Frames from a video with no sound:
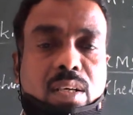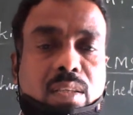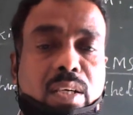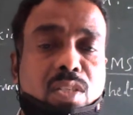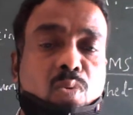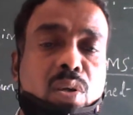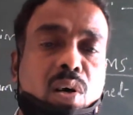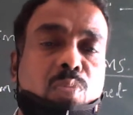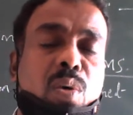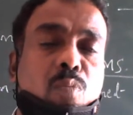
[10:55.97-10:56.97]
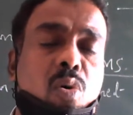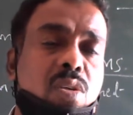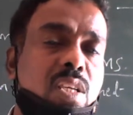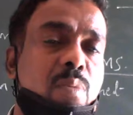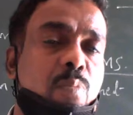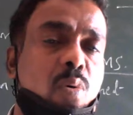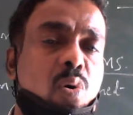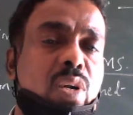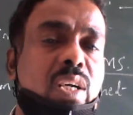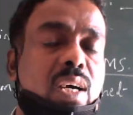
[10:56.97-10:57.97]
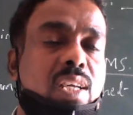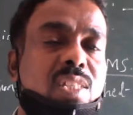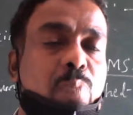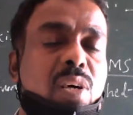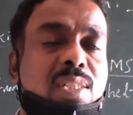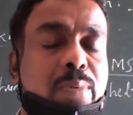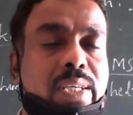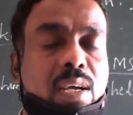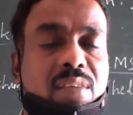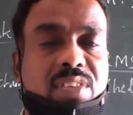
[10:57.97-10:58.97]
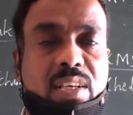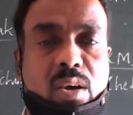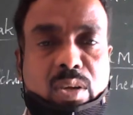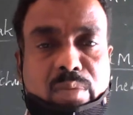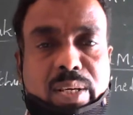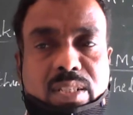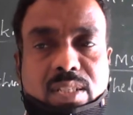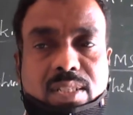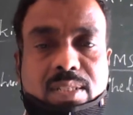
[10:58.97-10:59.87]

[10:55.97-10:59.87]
That is one of the most important responsibility of the government.